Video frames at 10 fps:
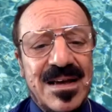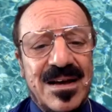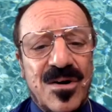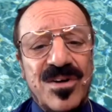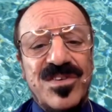
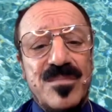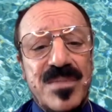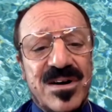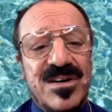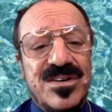Course in
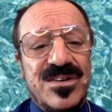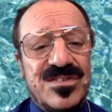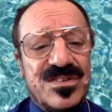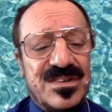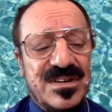
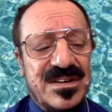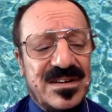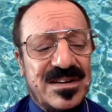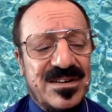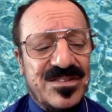Miracles
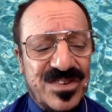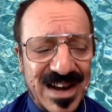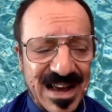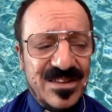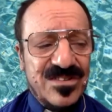
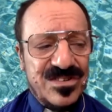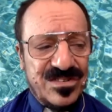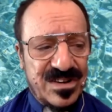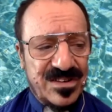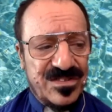
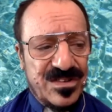challenges us,